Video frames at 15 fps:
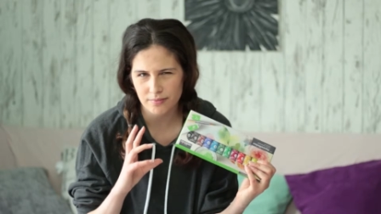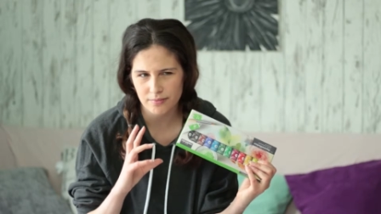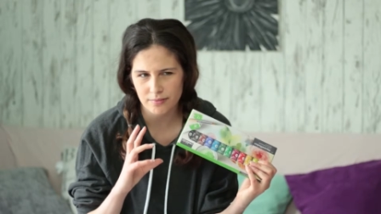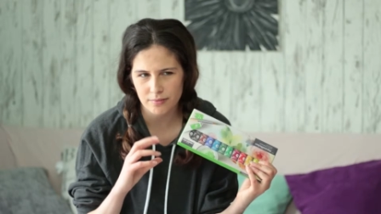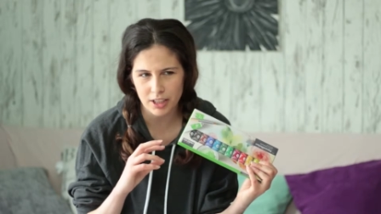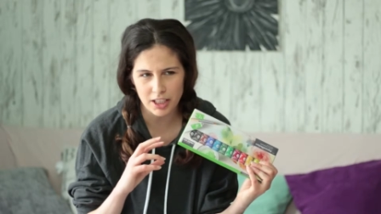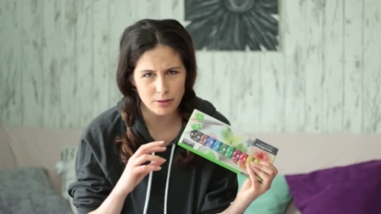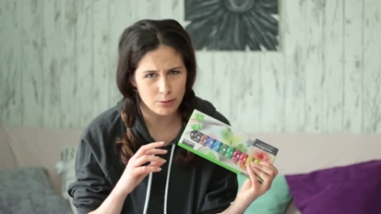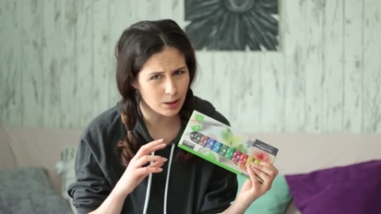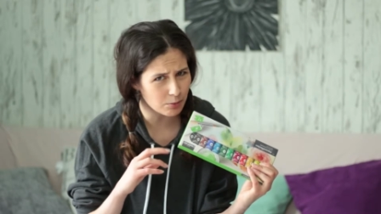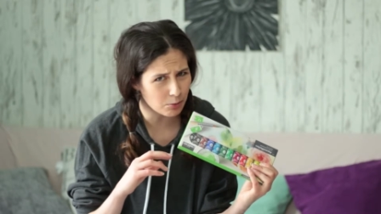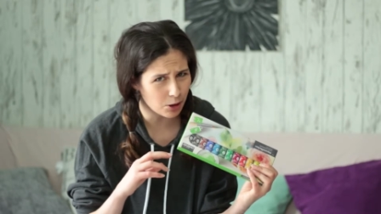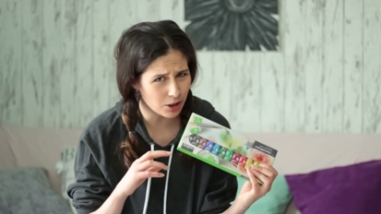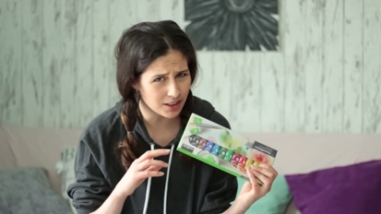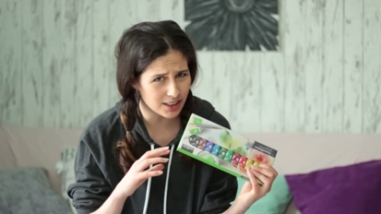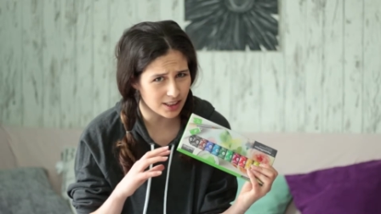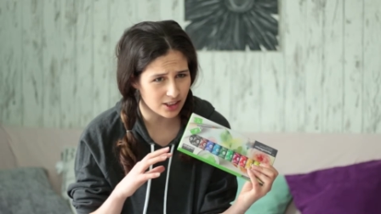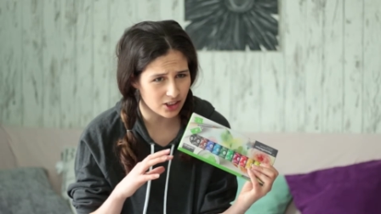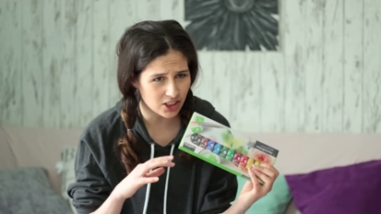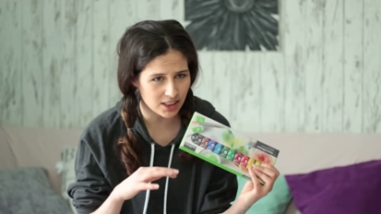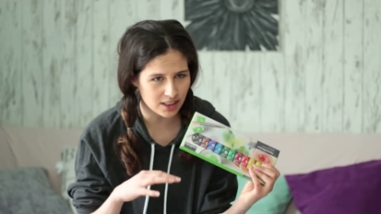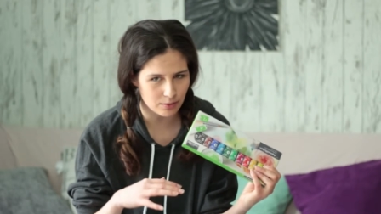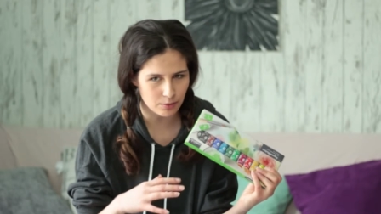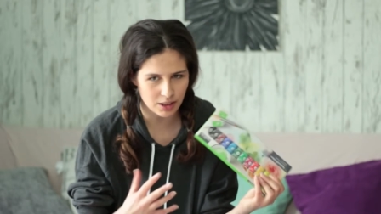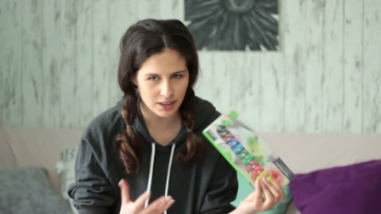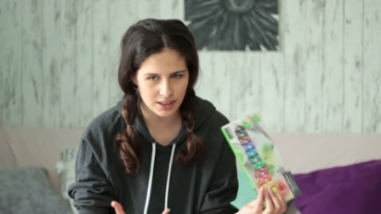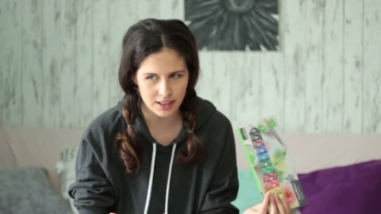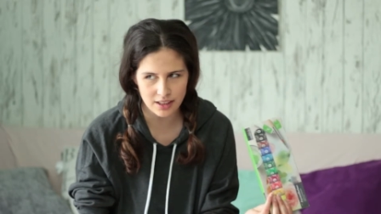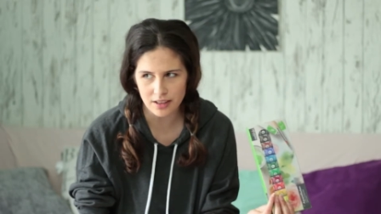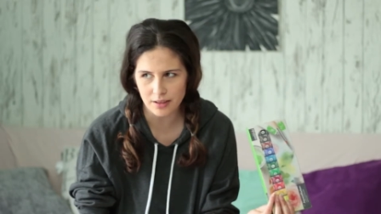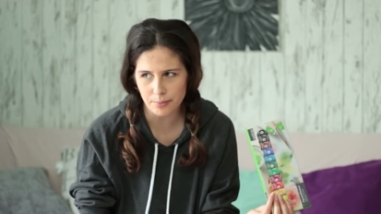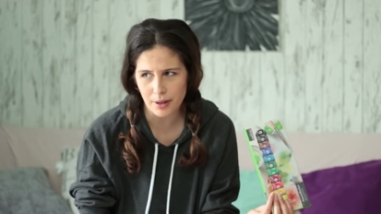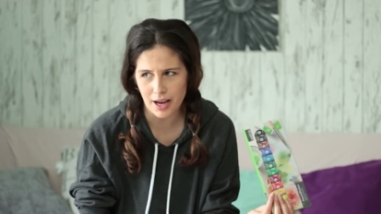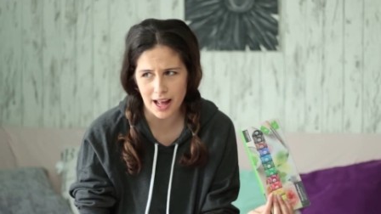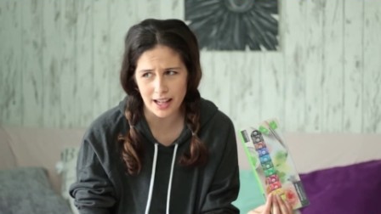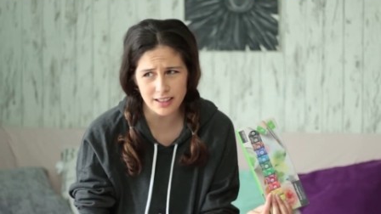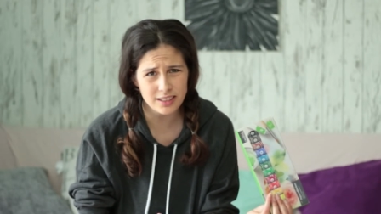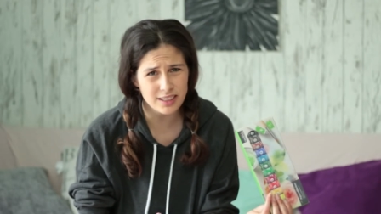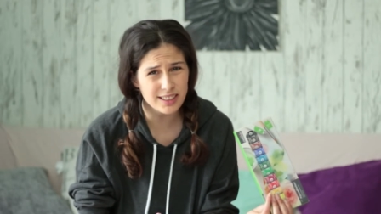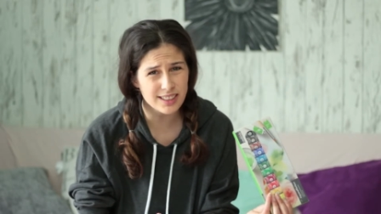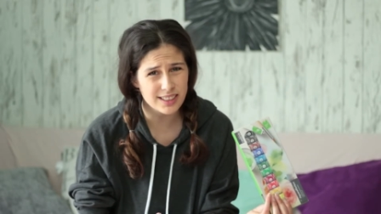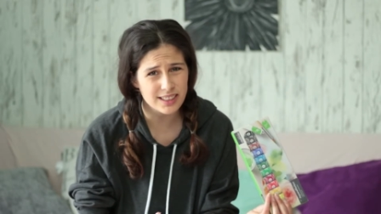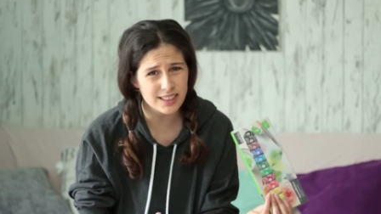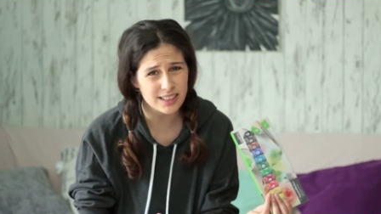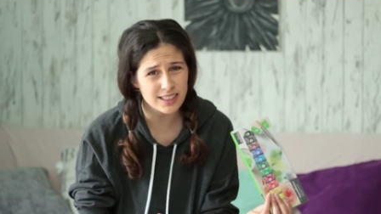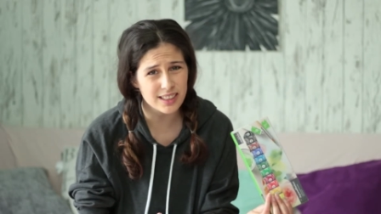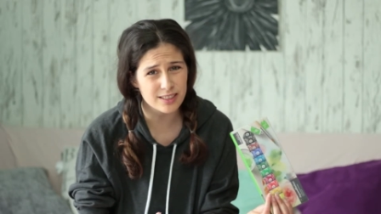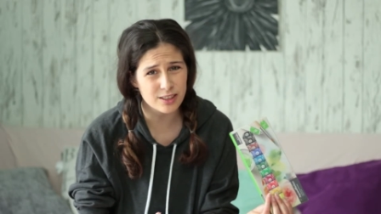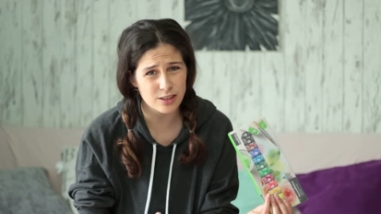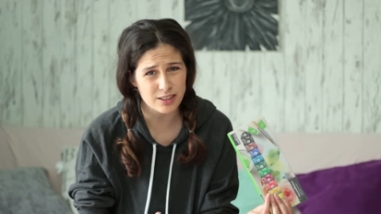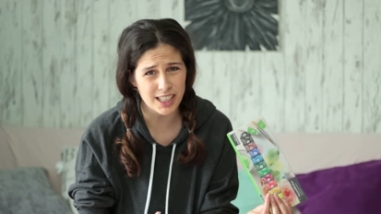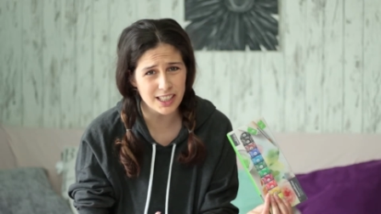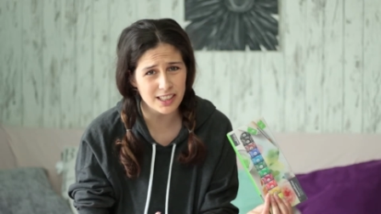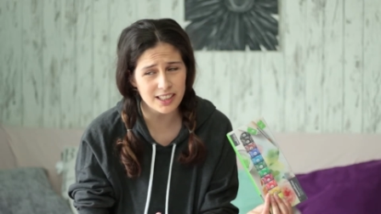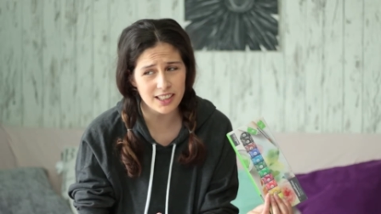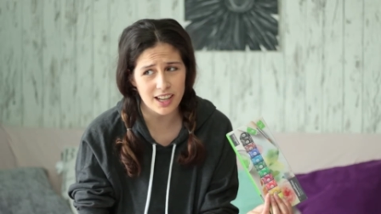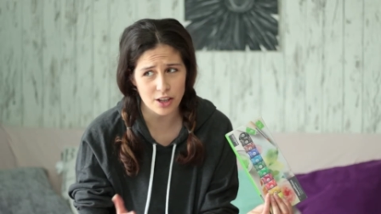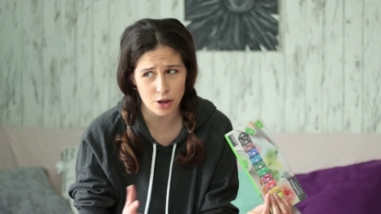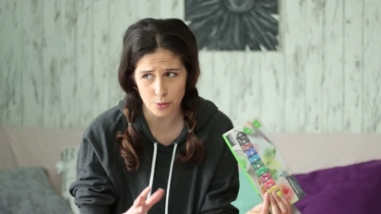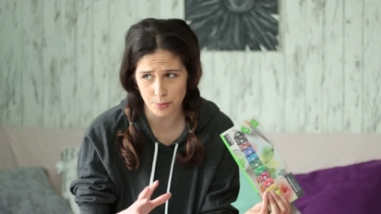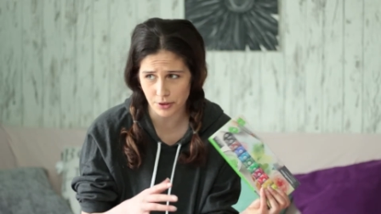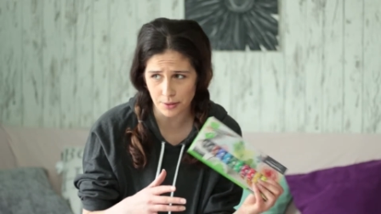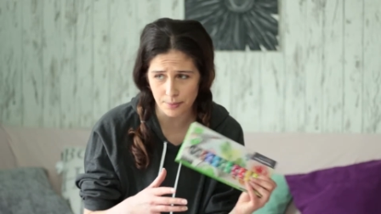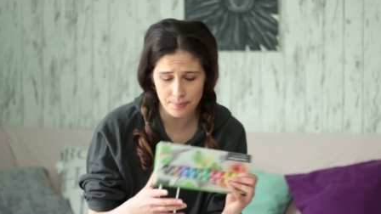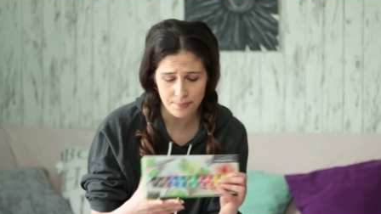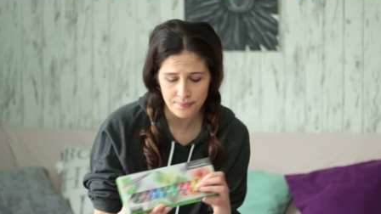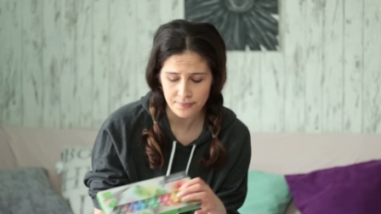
liquid ones, just the ones in a palette. Is that correctly? I hope so.